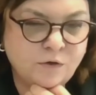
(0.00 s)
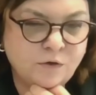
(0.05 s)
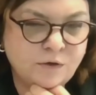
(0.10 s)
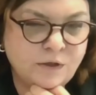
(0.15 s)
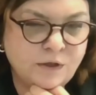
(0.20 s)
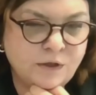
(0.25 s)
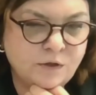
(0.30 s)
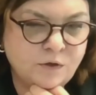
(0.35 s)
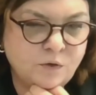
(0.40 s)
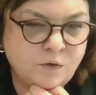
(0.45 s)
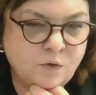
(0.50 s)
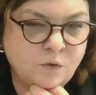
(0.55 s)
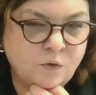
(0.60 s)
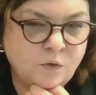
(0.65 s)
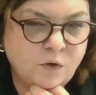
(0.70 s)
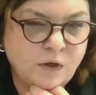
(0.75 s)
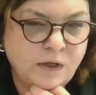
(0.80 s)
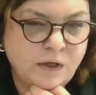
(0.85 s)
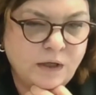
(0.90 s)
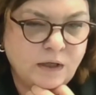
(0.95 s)
order
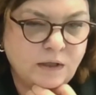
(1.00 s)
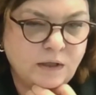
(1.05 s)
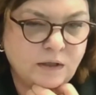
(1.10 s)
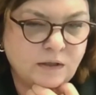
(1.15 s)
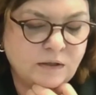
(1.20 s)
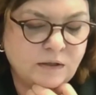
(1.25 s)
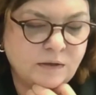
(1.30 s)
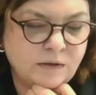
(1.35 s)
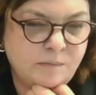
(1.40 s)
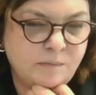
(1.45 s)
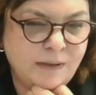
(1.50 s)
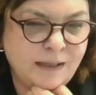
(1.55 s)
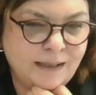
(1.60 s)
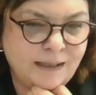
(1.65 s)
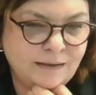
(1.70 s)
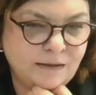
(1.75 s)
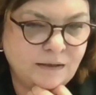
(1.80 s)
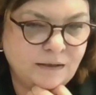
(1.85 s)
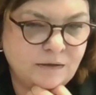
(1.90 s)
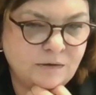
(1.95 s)
to
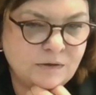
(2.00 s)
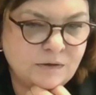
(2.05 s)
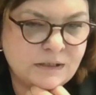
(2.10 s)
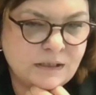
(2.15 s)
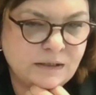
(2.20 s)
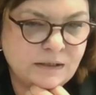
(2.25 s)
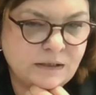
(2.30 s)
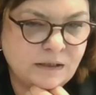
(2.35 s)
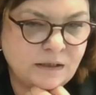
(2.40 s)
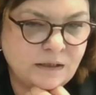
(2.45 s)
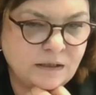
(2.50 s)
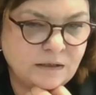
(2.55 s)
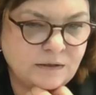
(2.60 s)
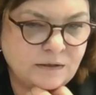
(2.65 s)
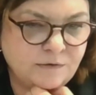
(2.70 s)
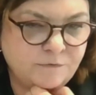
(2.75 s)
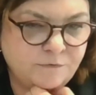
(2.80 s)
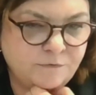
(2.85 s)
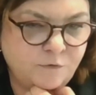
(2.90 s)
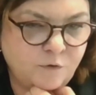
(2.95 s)
blend it with
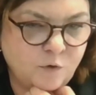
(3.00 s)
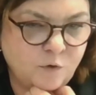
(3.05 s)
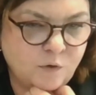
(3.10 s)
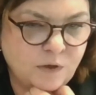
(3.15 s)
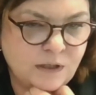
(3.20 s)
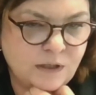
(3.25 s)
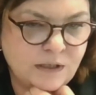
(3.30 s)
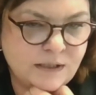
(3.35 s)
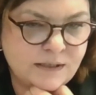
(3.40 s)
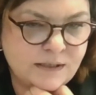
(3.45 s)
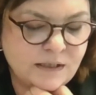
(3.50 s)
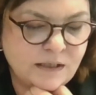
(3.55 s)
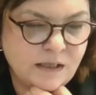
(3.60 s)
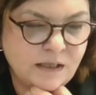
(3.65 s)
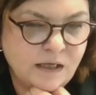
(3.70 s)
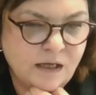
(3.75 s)
alternative fuels.